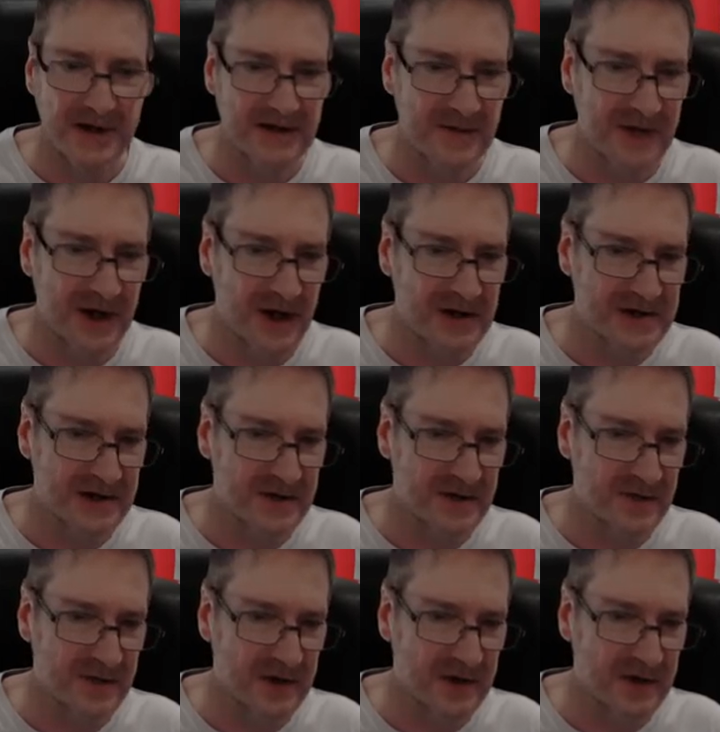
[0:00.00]
fact, I'm going to
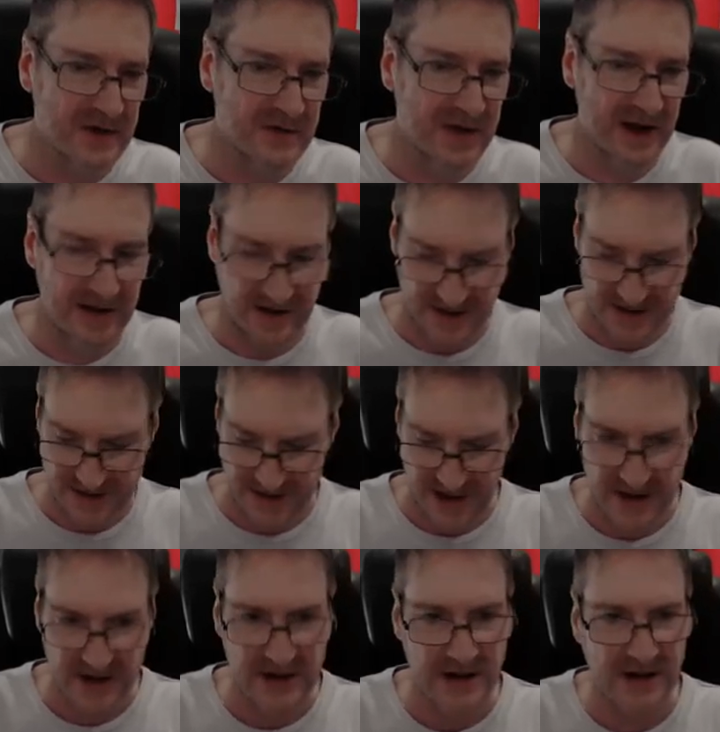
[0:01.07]
remove that because we
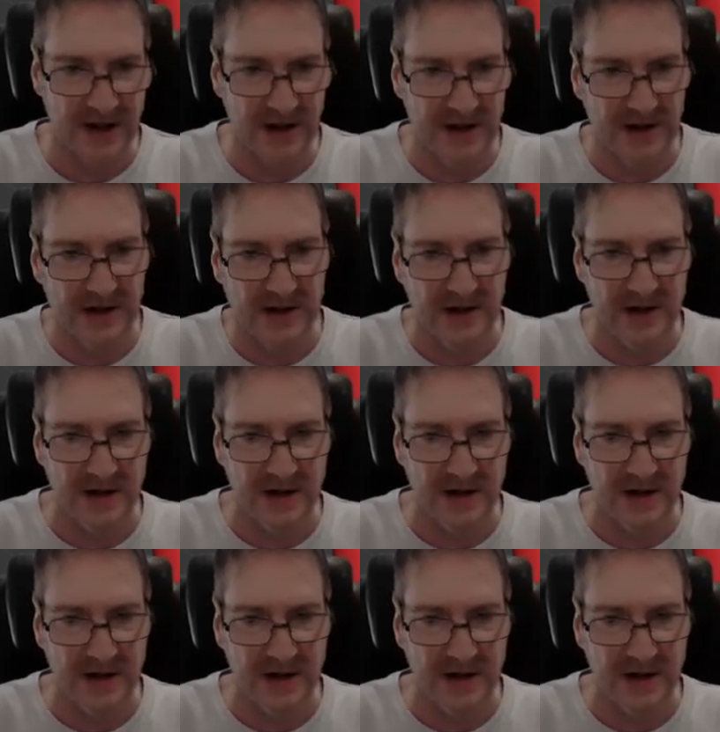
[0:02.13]
don't need that.